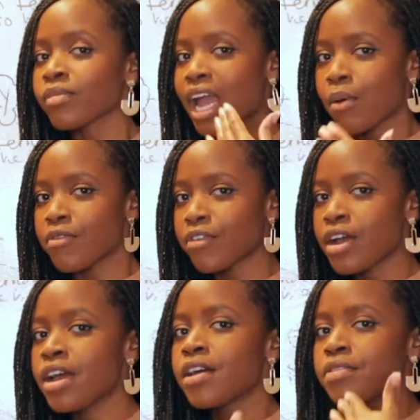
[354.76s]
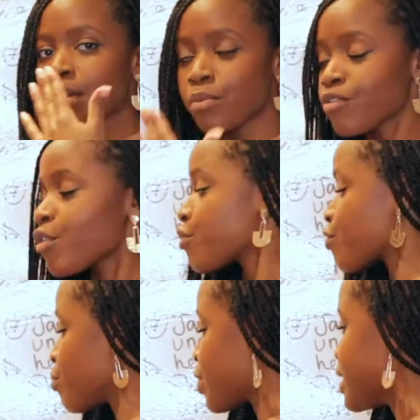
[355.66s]
However, they move on
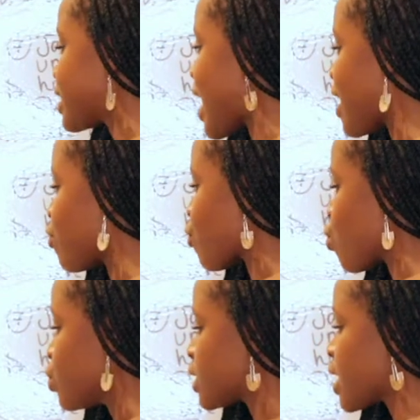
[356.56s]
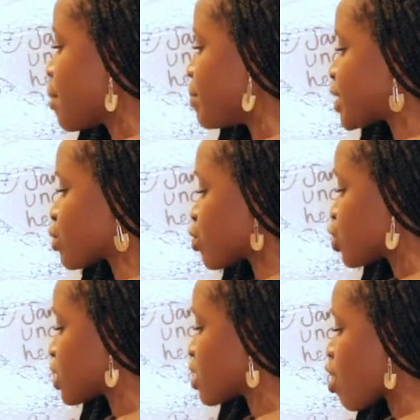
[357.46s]
from this, and of course Mr.
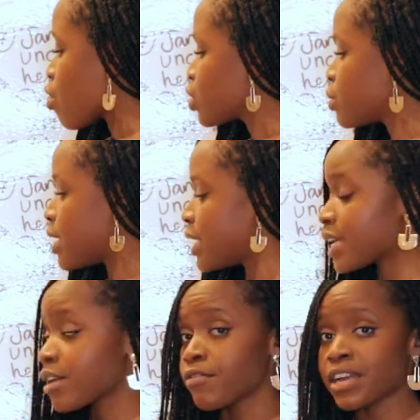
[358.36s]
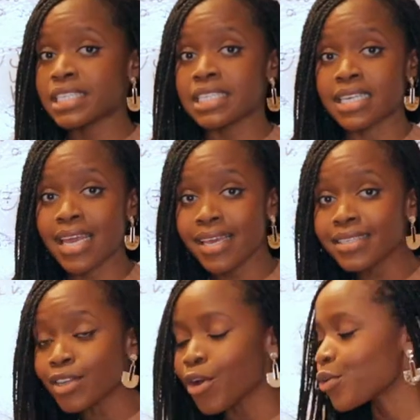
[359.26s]
Rochester ultimately confesses
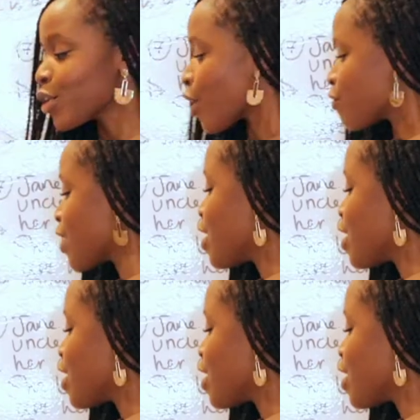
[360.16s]
his own love